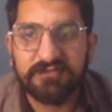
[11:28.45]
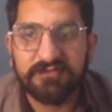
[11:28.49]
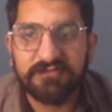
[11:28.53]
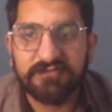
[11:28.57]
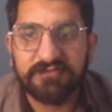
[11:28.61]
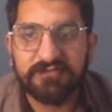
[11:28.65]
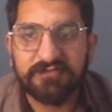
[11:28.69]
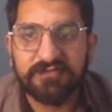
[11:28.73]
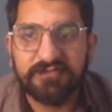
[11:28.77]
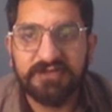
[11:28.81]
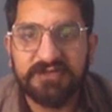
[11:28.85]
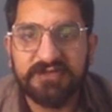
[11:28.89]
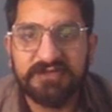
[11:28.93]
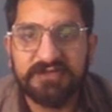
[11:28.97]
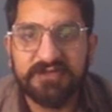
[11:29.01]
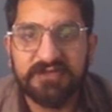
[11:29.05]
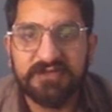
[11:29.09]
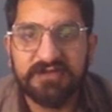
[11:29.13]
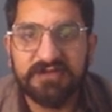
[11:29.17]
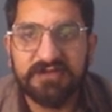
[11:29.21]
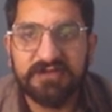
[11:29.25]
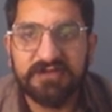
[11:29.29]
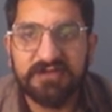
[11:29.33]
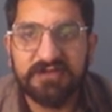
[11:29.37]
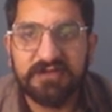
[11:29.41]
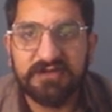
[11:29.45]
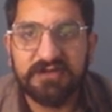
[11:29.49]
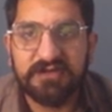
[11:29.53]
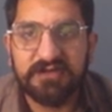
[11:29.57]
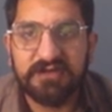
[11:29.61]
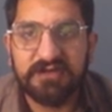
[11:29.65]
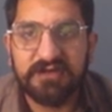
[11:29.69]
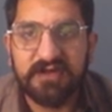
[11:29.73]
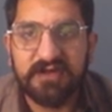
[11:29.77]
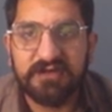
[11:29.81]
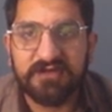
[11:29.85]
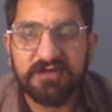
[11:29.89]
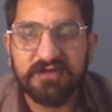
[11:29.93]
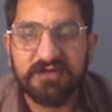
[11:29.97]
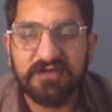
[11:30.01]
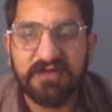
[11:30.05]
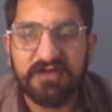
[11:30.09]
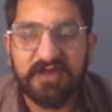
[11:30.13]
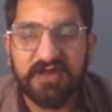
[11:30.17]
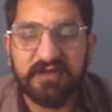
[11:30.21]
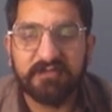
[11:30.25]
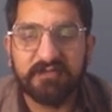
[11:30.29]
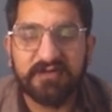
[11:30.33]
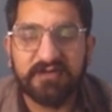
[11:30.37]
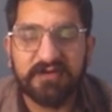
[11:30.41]
to b3, and the
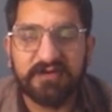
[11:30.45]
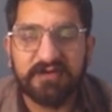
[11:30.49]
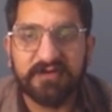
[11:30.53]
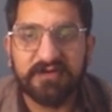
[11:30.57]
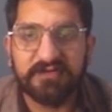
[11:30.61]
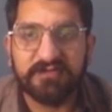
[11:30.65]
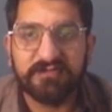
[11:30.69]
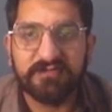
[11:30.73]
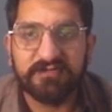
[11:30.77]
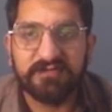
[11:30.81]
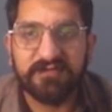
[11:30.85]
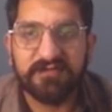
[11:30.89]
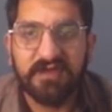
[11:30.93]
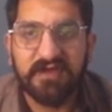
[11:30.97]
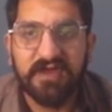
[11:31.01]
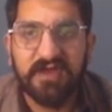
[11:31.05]
game continues.